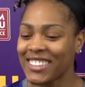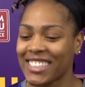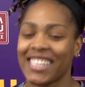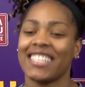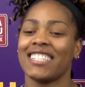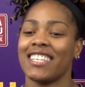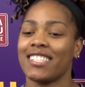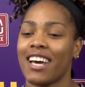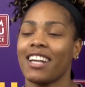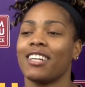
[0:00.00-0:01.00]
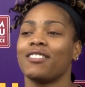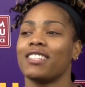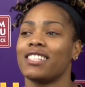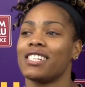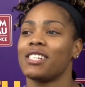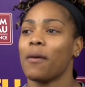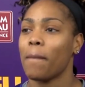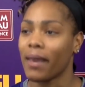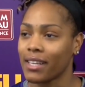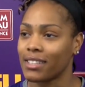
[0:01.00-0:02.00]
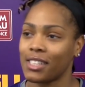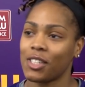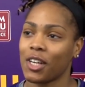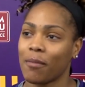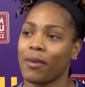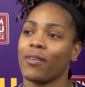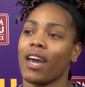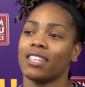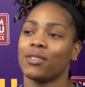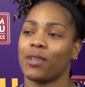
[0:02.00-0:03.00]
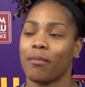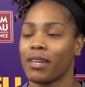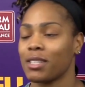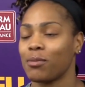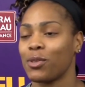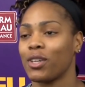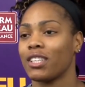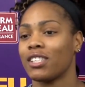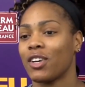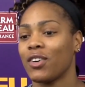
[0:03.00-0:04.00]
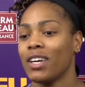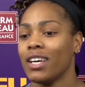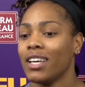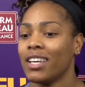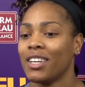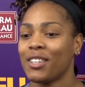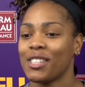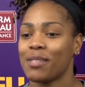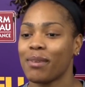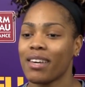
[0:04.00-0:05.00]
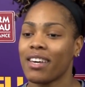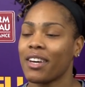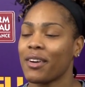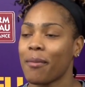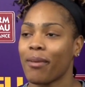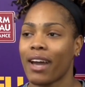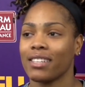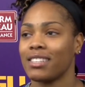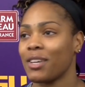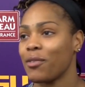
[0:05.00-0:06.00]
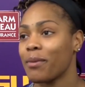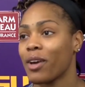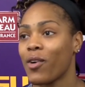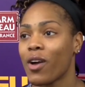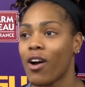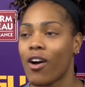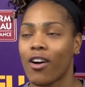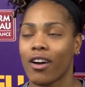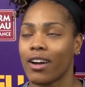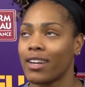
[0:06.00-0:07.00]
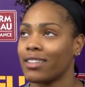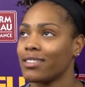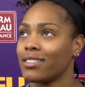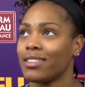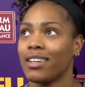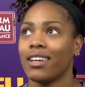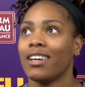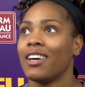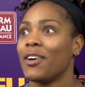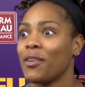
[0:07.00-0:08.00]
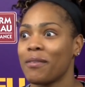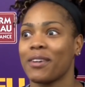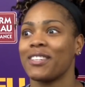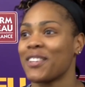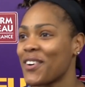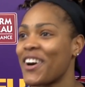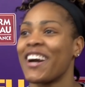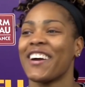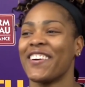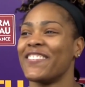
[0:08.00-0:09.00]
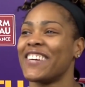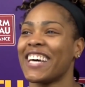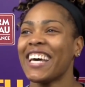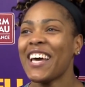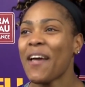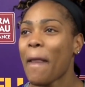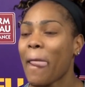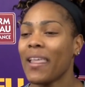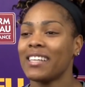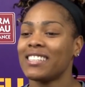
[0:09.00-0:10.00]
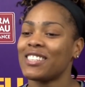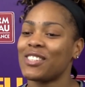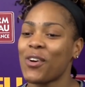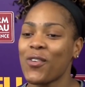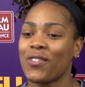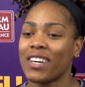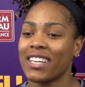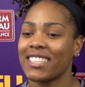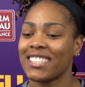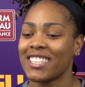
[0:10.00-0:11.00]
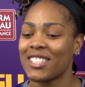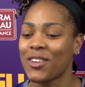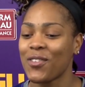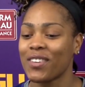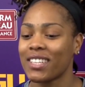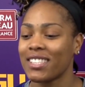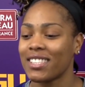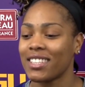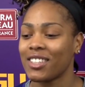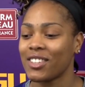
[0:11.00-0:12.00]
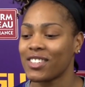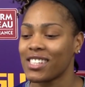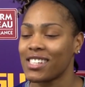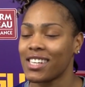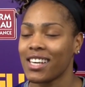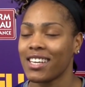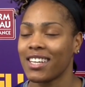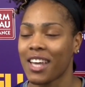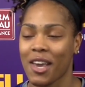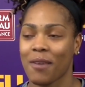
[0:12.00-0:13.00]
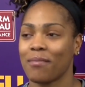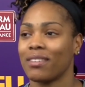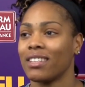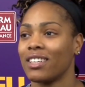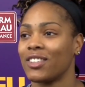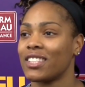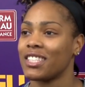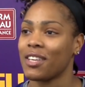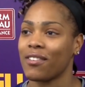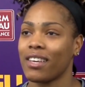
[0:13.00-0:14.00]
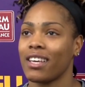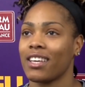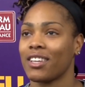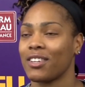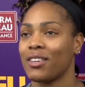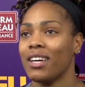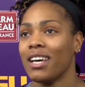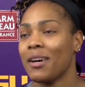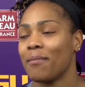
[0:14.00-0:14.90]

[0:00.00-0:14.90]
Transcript: See, it's, it's not enough to just make it to the tournament. We actually want to make some noise. So, you know, just being here and practicing, we've been going hard we've been going so hard. but it's just so fun. It, it's so fun to, you know, just see your name on the TV, you know.